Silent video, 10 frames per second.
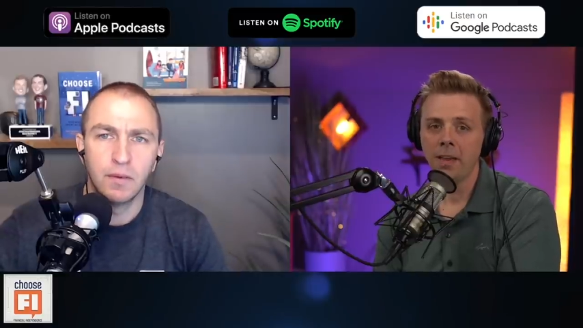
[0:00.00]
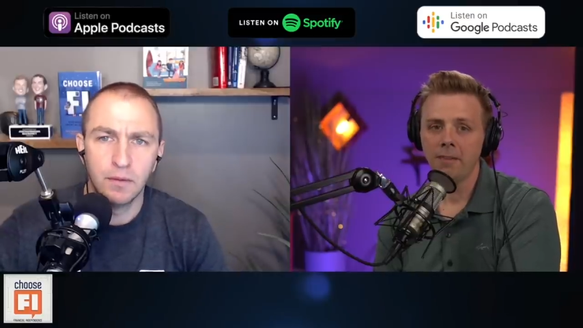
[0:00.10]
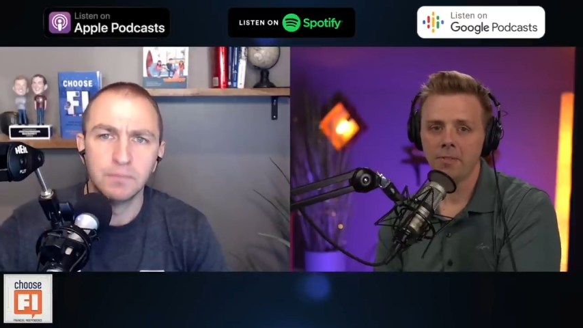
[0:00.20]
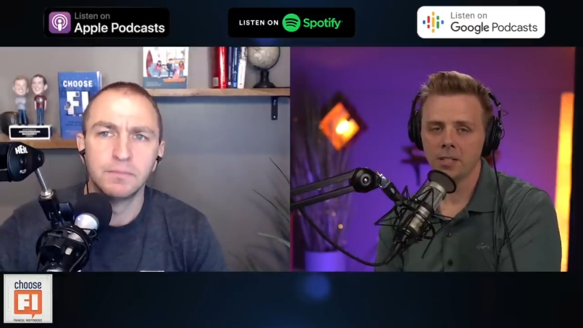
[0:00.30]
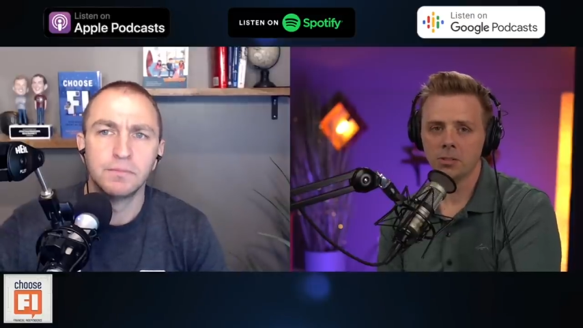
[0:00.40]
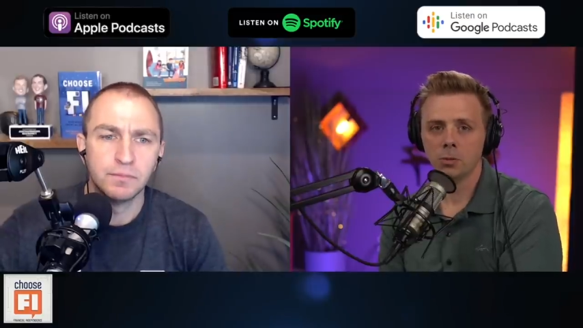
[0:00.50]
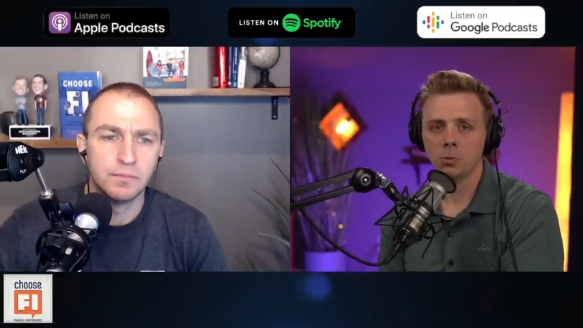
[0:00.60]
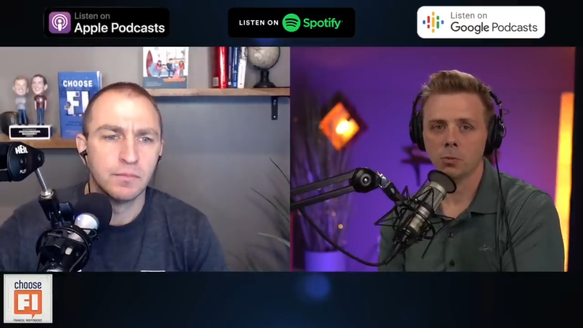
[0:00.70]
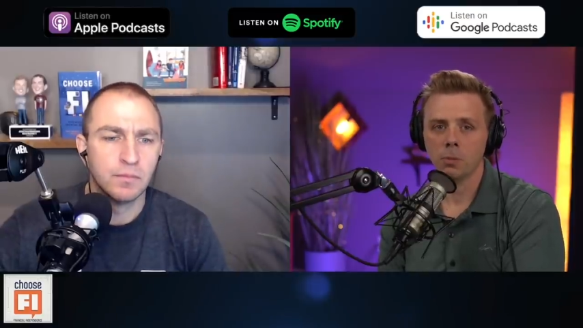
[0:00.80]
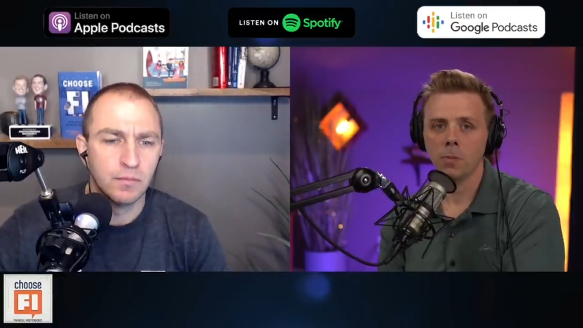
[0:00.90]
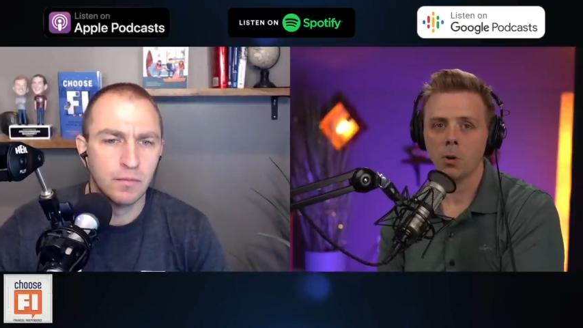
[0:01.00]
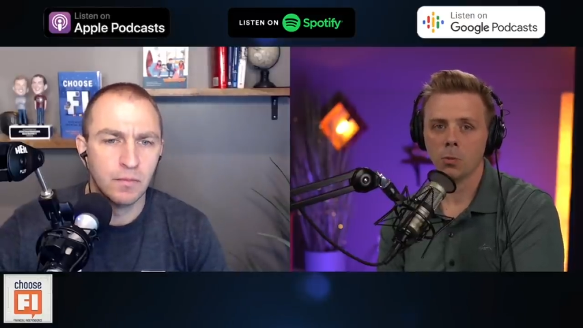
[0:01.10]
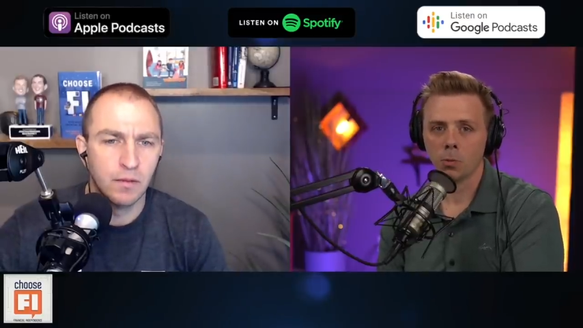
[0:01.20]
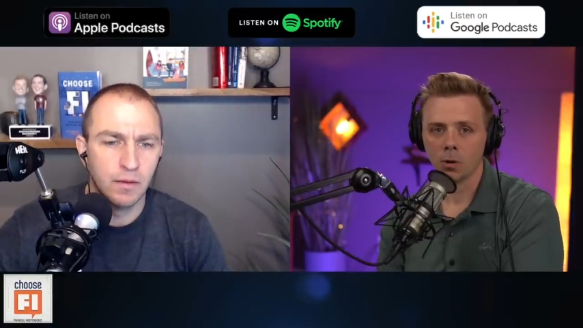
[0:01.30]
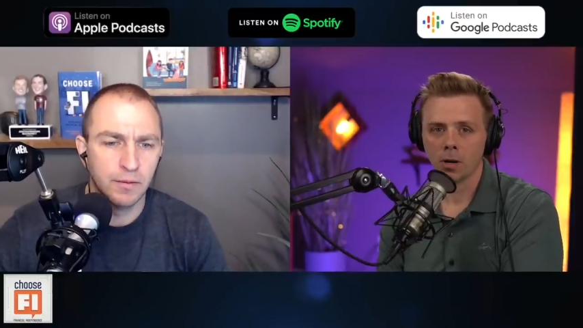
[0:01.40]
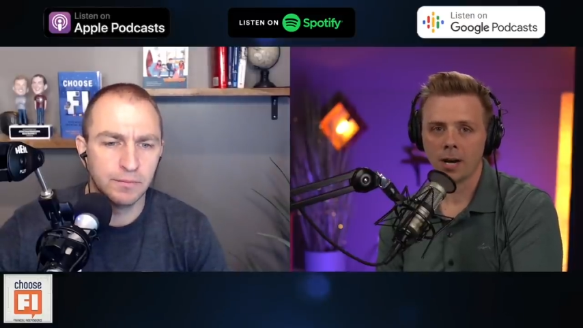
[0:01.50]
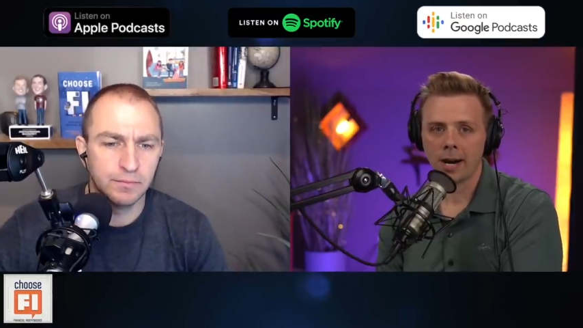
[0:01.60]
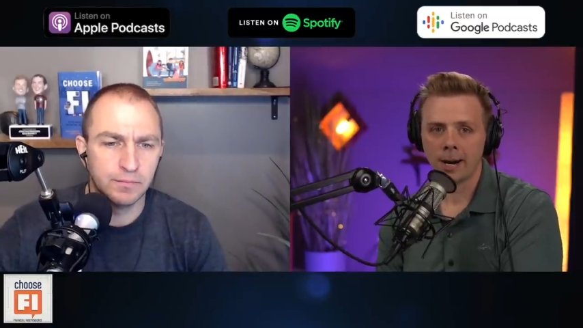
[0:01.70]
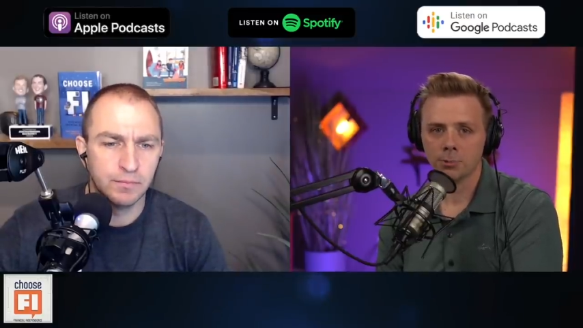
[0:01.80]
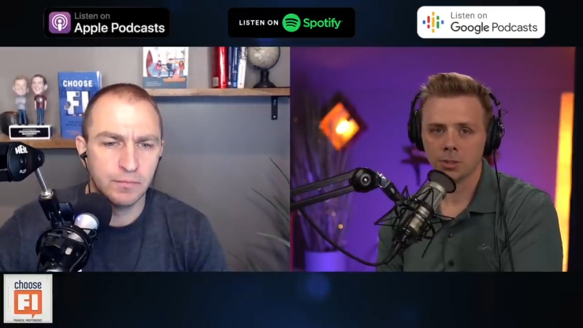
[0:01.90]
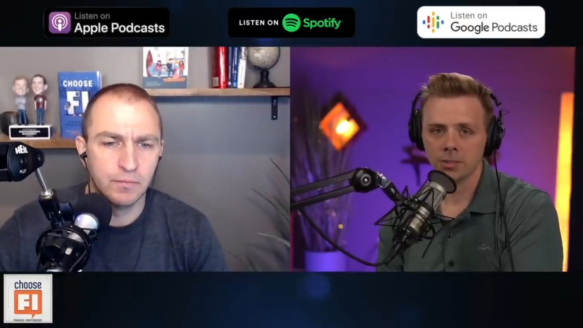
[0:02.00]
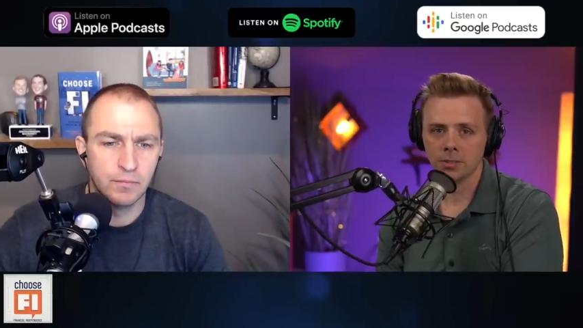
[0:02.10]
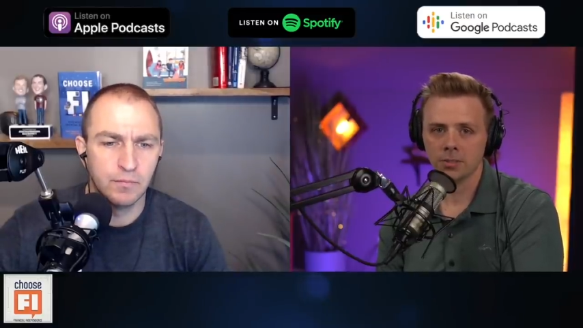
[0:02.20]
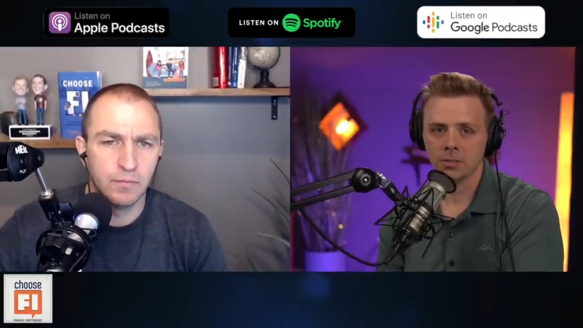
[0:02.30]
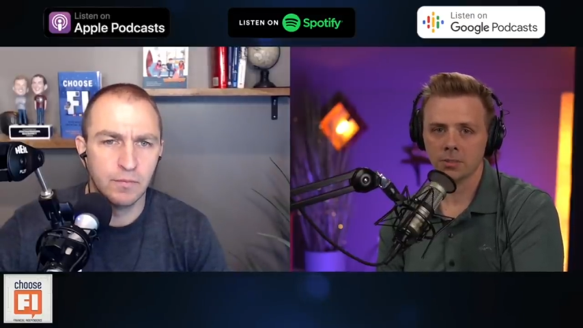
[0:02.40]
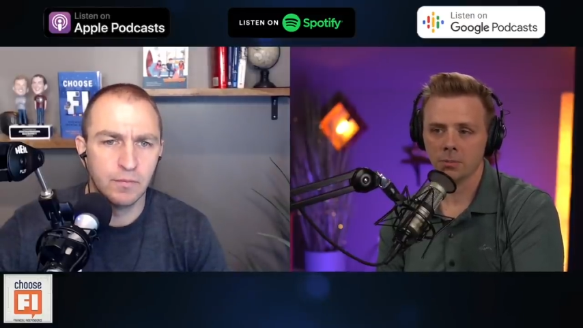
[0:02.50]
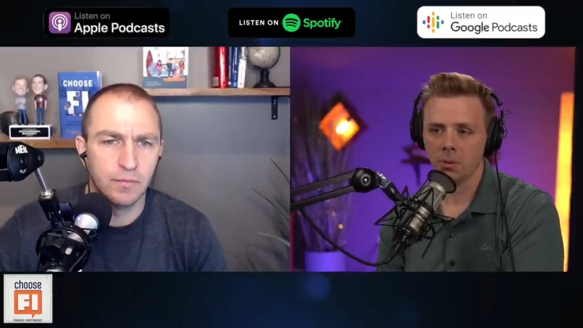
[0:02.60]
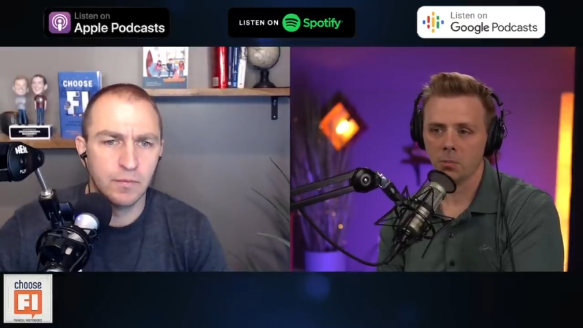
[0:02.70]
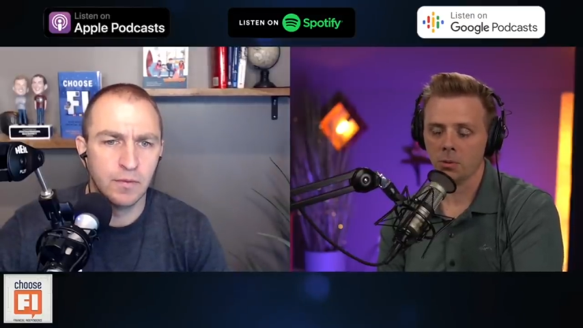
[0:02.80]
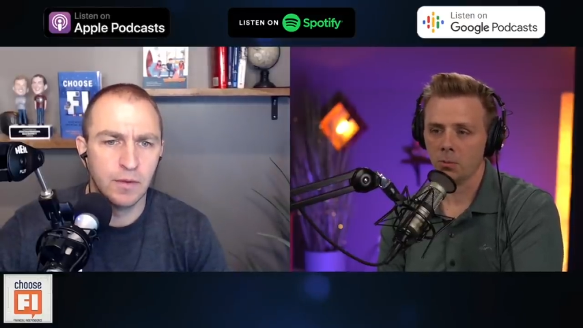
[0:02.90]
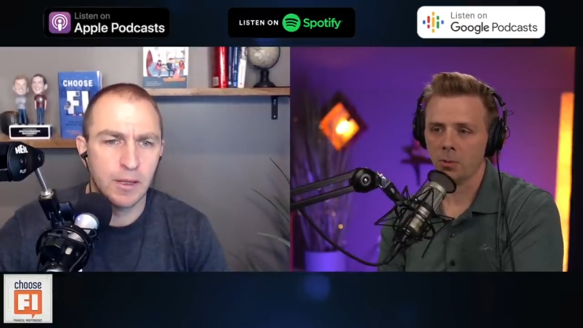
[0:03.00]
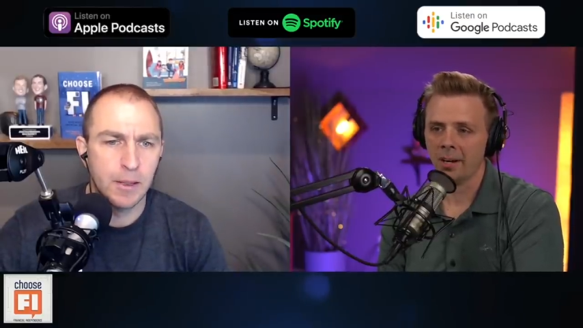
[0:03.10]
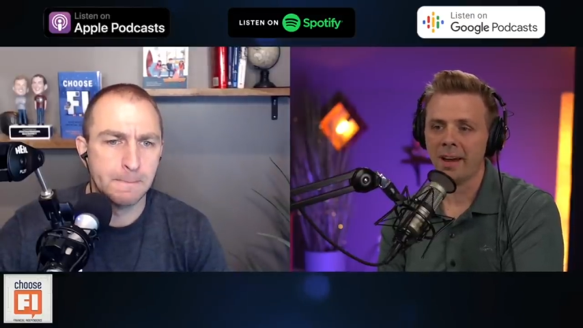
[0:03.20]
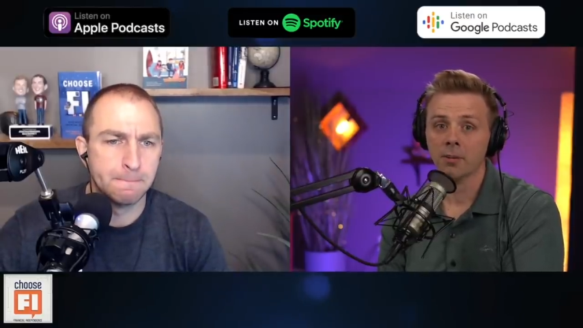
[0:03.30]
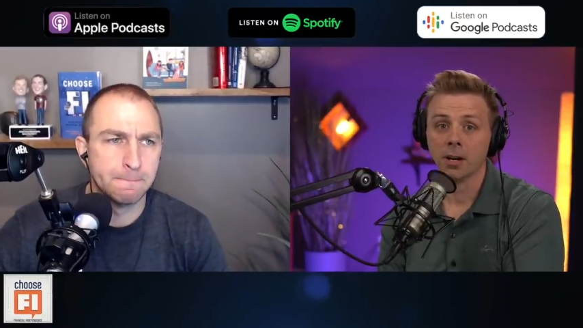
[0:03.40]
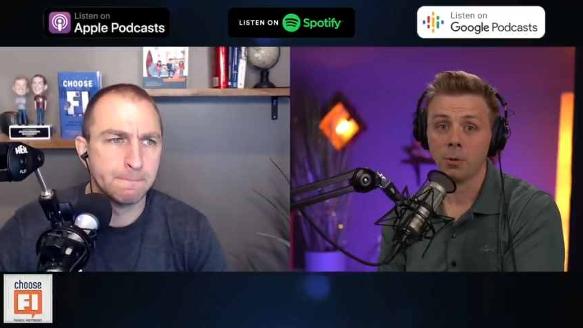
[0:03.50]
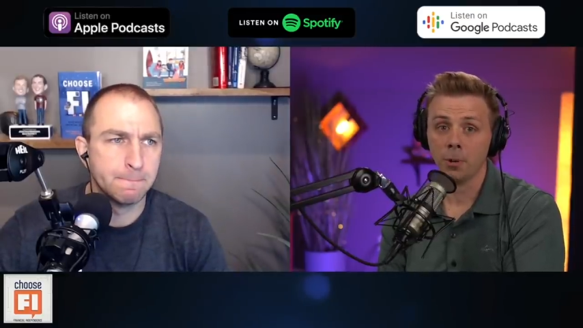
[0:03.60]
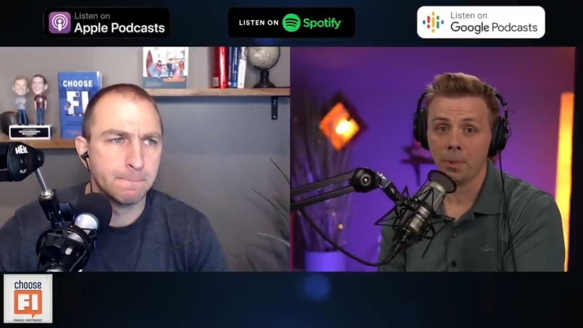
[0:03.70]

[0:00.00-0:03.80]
Speaker 1: pivot to remote work options. I mean, we're we're never going